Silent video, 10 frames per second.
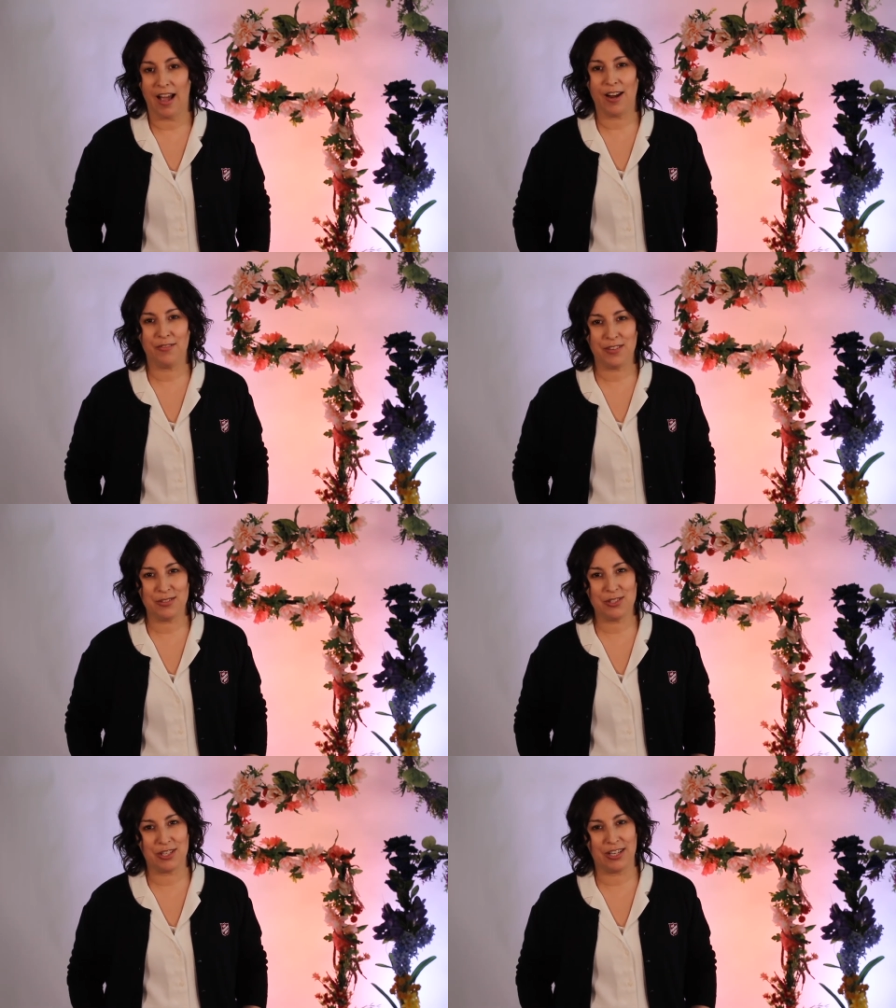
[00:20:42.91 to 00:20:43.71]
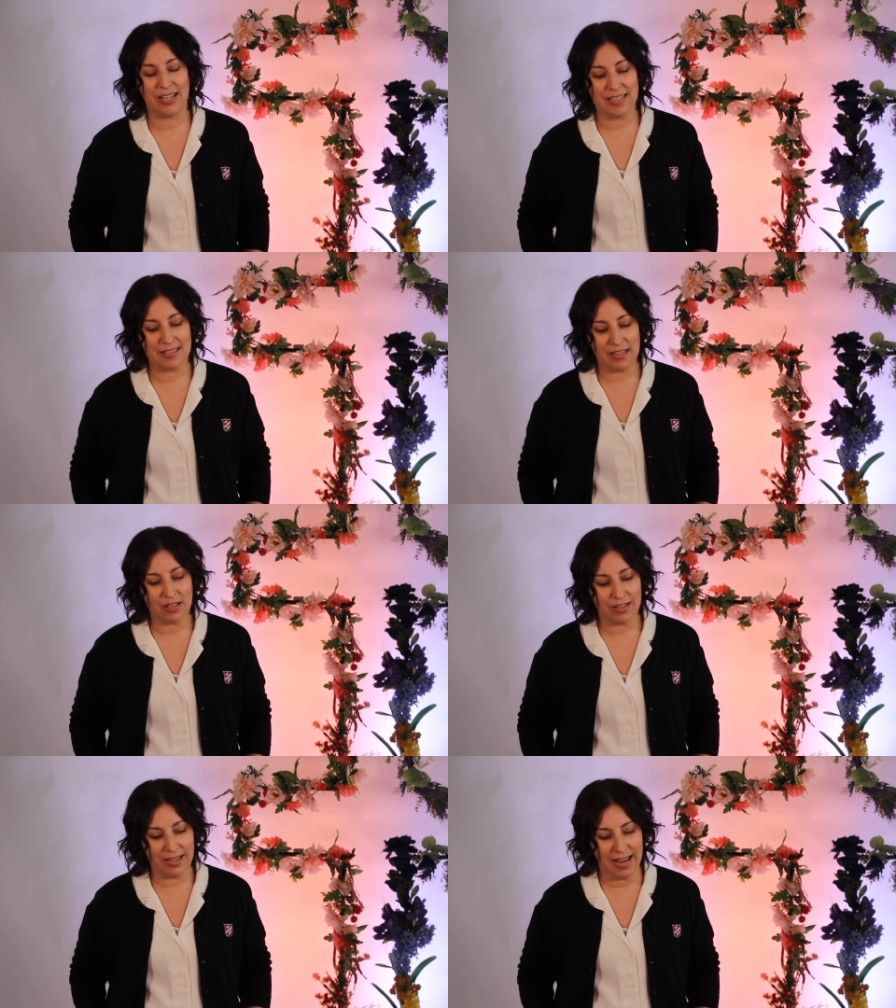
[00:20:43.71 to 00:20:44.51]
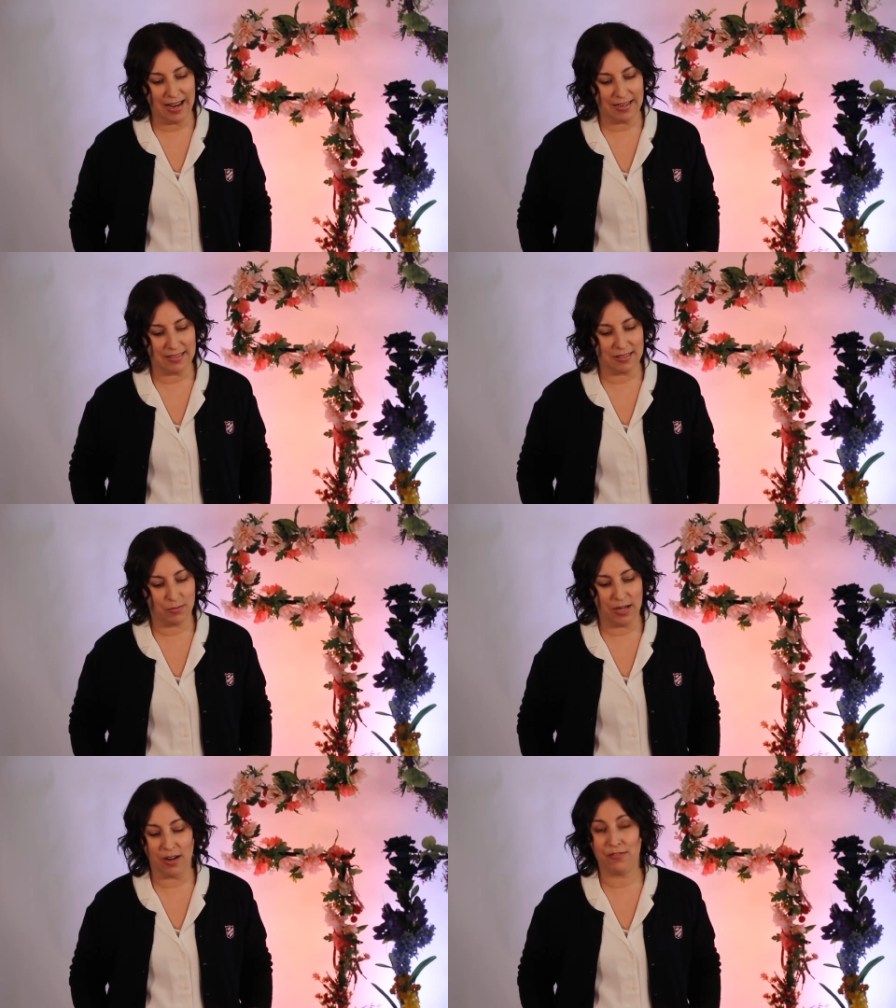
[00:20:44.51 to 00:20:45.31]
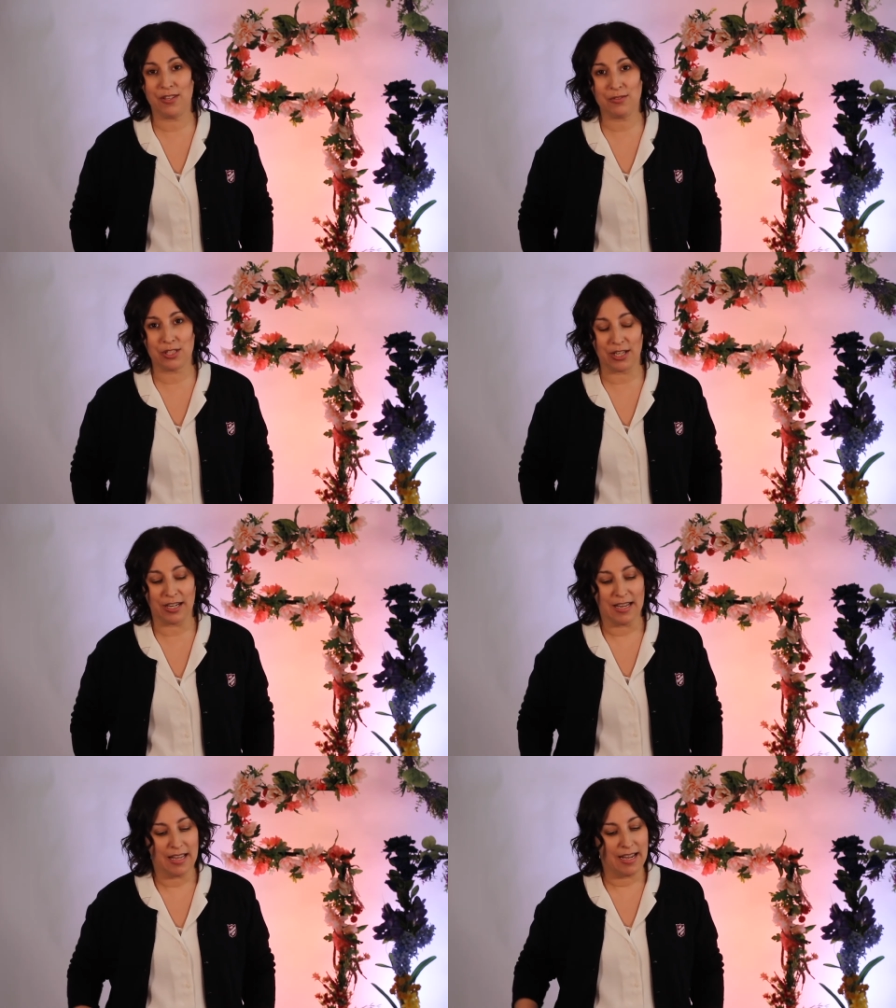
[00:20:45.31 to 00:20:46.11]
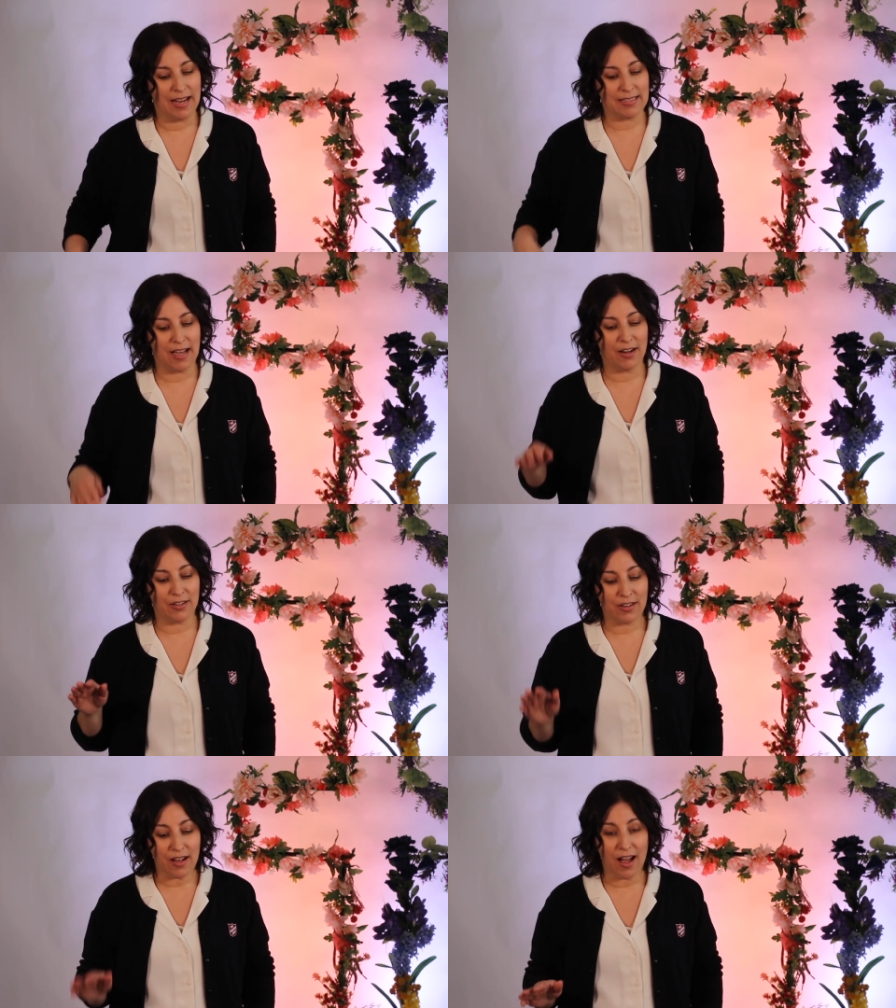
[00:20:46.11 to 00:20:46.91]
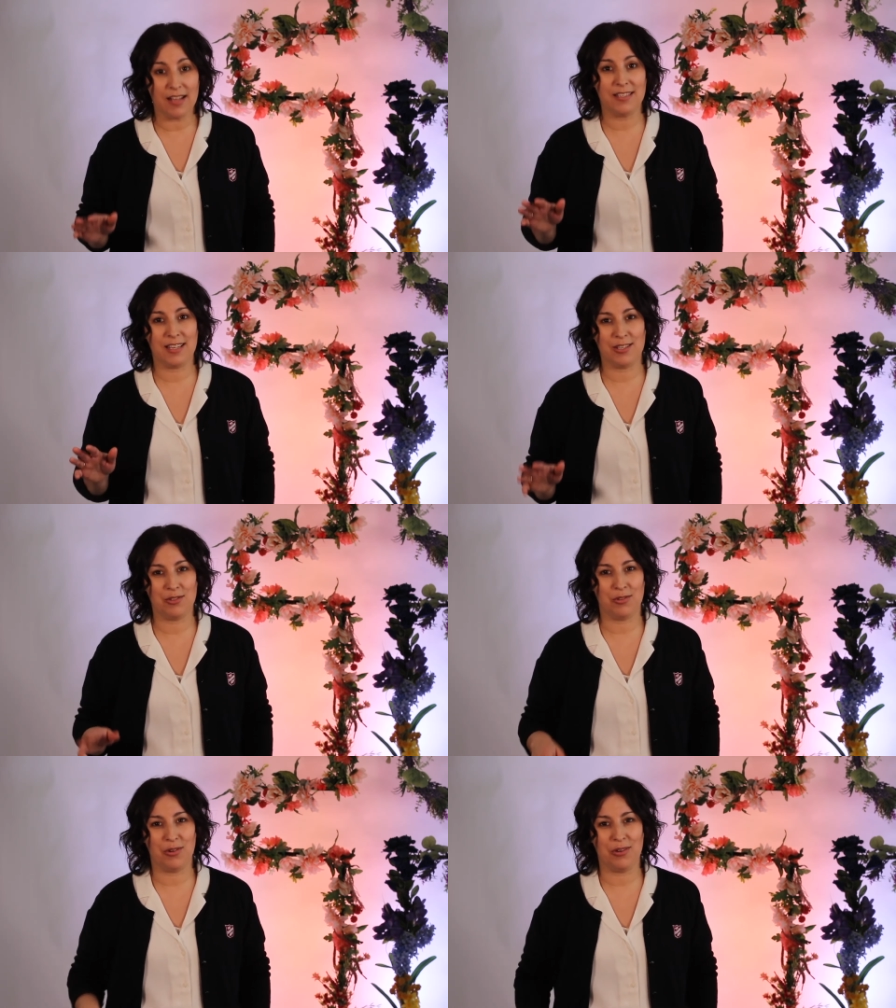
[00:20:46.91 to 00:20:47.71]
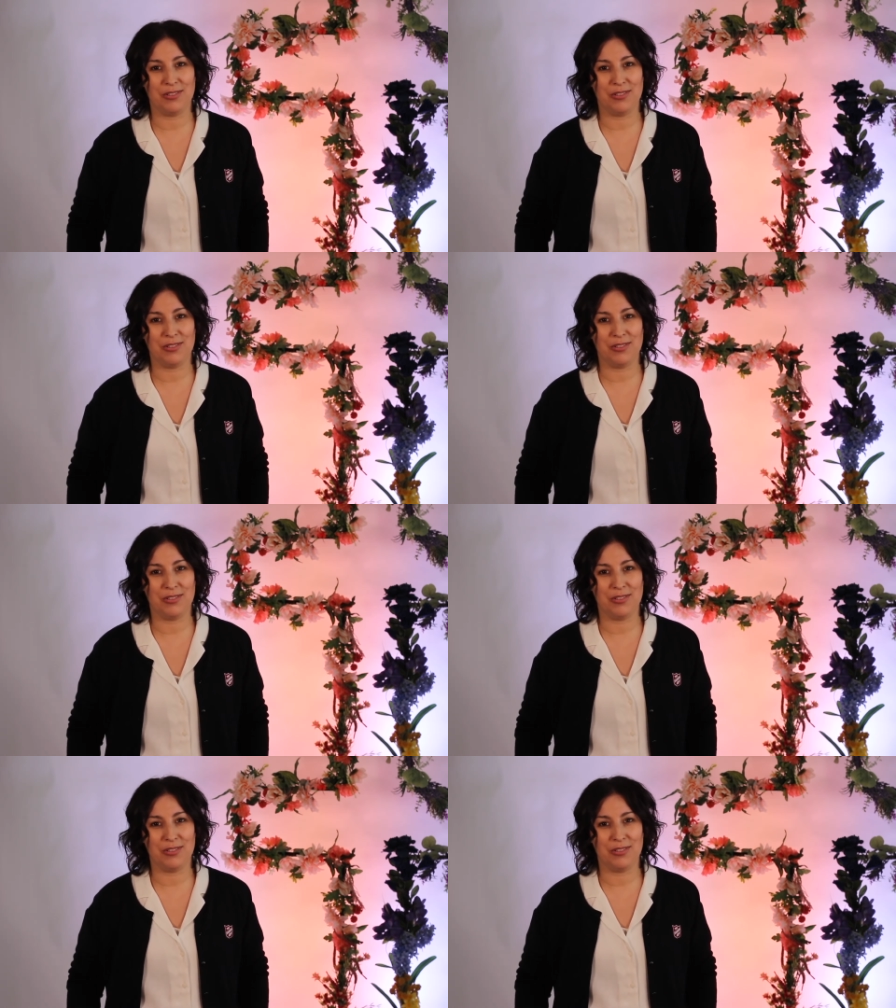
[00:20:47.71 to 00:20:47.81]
Our future is in good hands when our future is under God's control